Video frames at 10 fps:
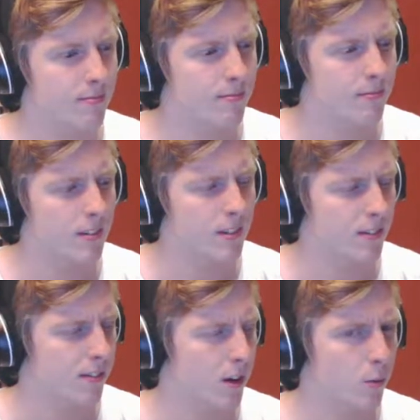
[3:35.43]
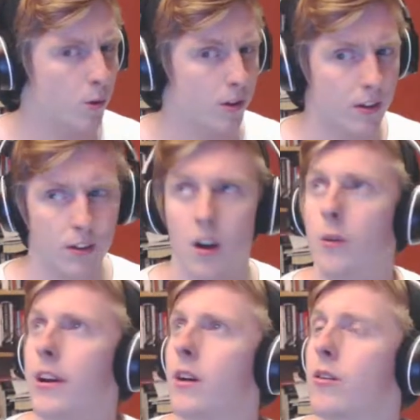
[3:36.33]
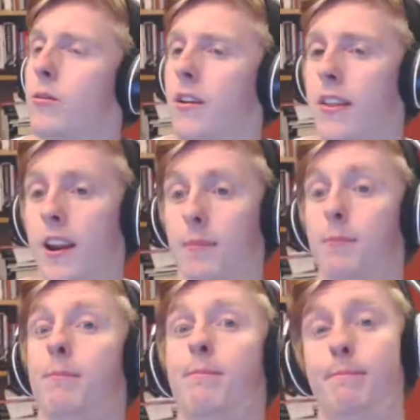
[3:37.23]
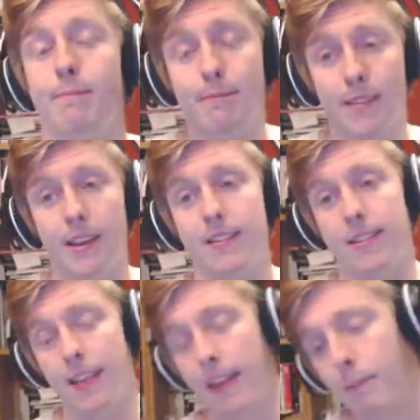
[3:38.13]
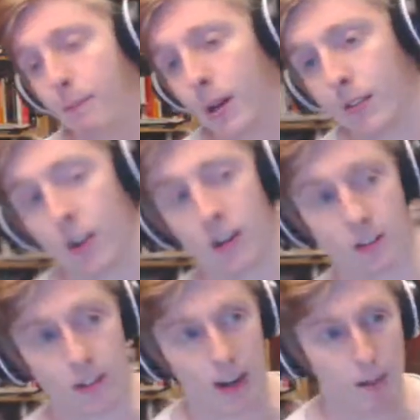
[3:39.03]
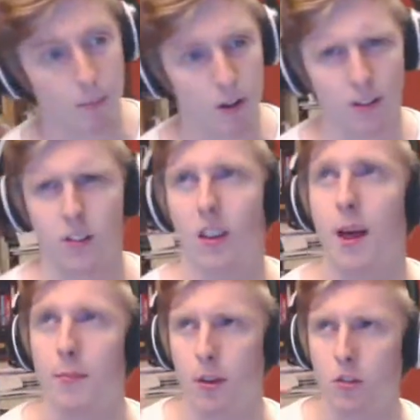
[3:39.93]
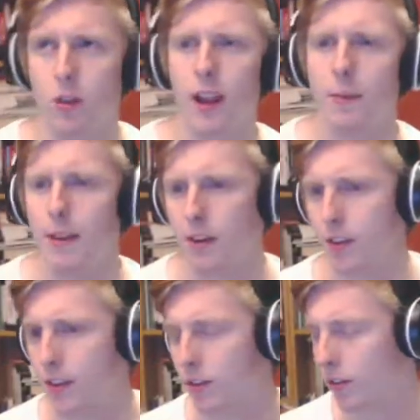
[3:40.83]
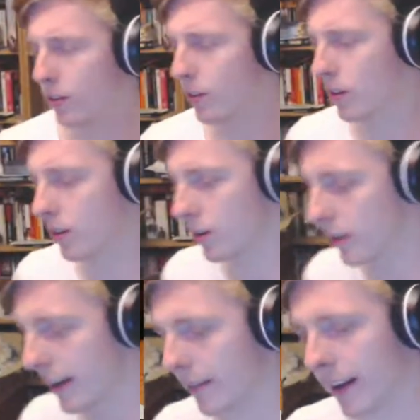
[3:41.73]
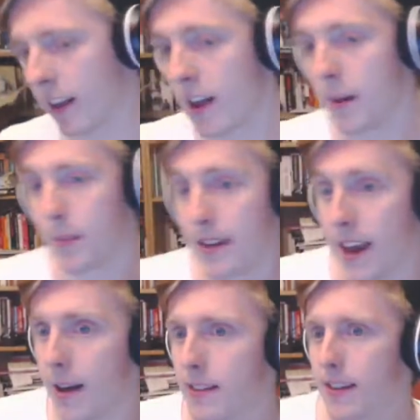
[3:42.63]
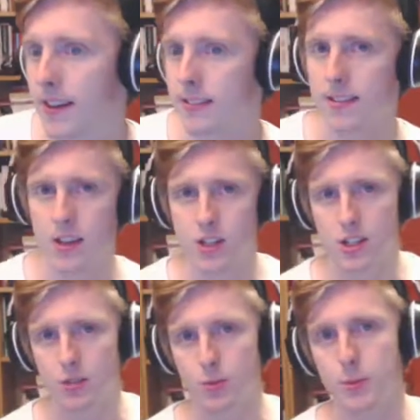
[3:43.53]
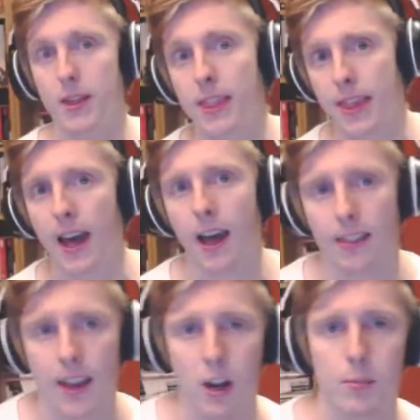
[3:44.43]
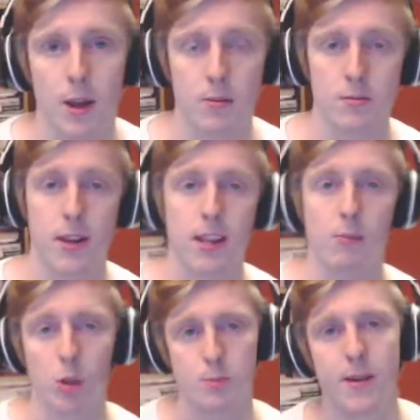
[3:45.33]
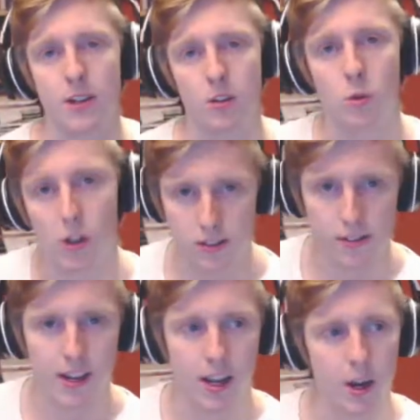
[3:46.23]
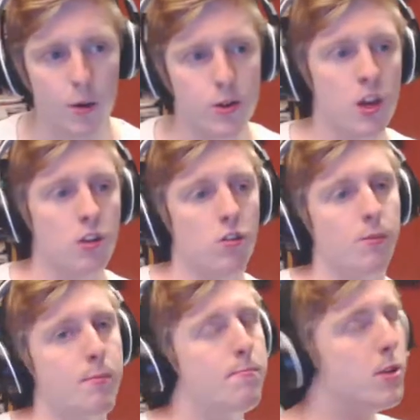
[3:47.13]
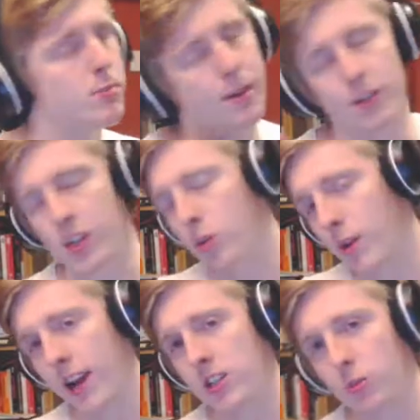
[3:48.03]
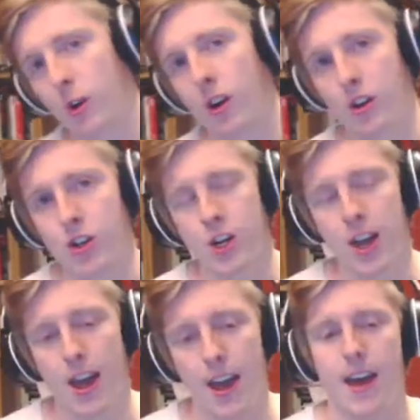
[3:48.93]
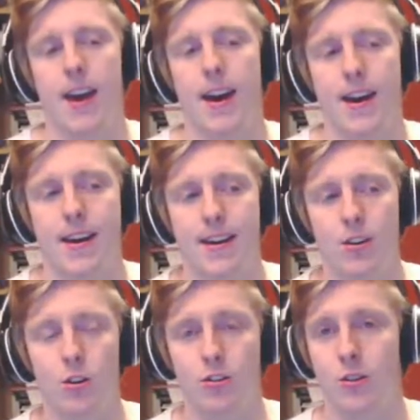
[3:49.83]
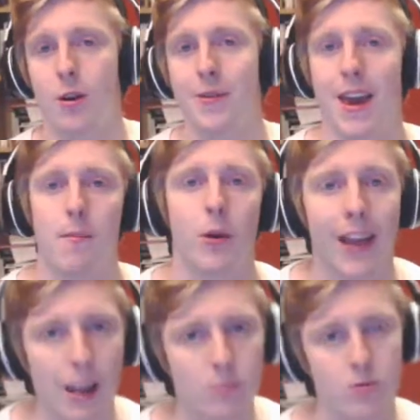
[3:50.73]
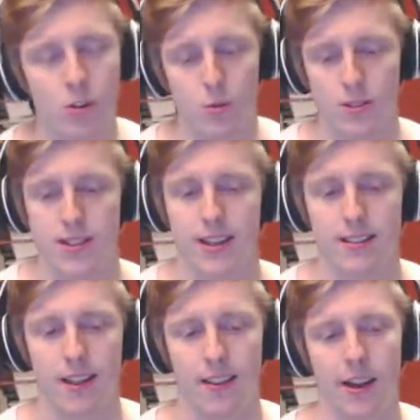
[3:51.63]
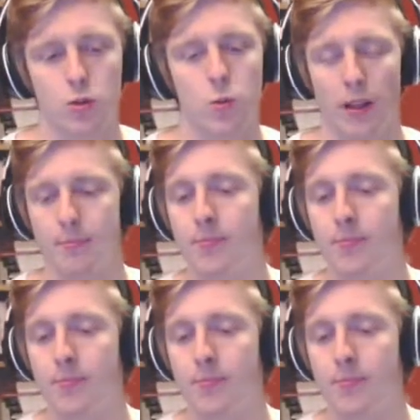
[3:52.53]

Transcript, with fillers: It's very worrying. Oh wait, no, it's probably the lamp. It's the lamp forgot to turn the lamp on. There's a lamp, also a lamp that I'm not using quite a while. But yeah, the intention is with that, then I'll be able to make much better quality videos. be much better for you guys to watch, and also I'll be getting more games to do and things like that as well.